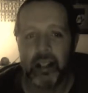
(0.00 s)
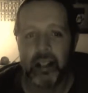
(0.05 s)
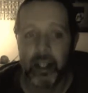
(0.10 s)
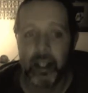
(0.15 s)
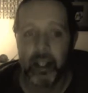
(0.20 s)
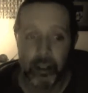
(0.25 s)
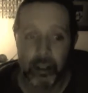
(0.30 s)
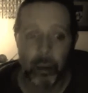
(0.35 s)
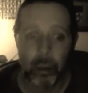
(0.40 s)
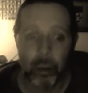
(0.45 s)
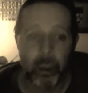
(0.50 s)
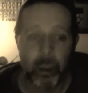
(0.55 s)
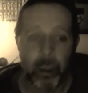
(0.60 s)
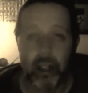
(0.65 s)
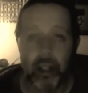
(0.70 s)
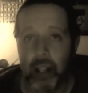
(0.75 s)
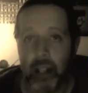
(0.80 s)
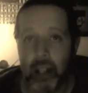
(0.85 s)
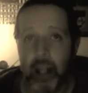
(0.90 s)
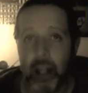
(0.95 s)
Now, this woman
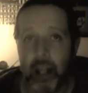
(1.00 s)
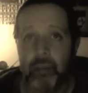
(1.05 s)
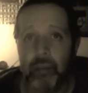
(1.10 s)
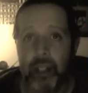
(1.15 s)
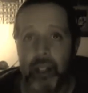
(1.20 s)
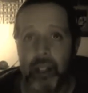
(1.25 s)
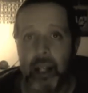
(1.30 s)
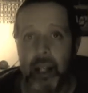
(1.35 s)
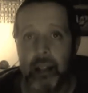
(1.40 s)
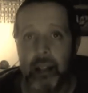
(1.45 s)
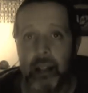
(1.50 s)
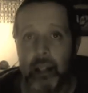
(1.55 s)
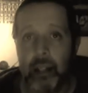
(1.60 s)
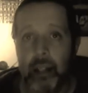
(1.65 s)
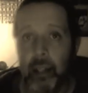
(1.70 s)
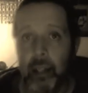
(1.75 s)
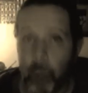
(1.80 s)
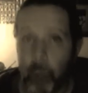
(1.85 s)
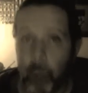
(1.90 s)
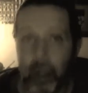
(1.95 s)
claims that
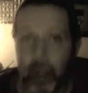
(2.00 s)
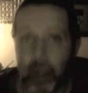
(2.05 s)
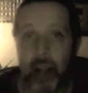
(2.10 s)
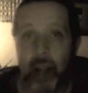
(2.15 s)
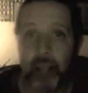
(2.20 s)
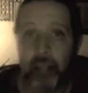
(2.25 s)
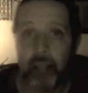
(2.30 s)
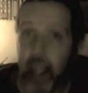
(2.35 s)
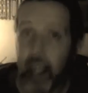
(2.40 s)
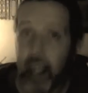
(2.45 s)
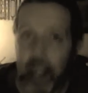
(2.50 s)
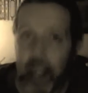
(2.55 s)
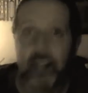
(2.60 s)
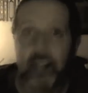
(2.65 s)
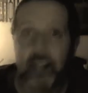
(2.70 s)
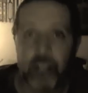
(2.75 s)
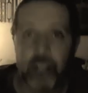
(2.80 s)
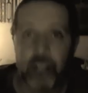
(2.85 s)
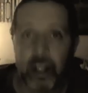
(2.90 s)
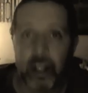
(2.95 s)
he would have. The
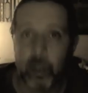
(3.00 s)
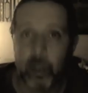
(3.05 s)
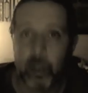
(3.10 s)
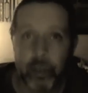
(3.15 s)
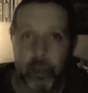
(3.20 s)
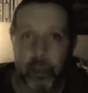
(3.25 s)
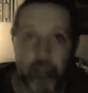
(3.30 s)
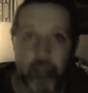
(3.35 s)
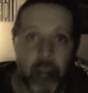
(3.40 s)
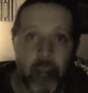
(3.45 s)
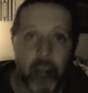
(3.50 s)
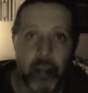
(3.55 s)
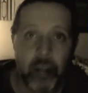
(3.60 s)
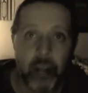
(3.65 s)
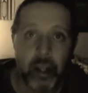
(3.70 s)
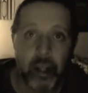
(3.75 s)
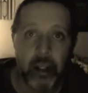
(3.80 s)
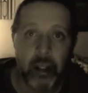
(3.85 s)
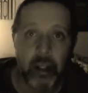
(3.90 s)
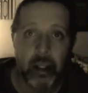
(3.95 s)
80s Eddie would have gone
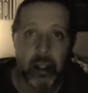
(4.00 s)
there.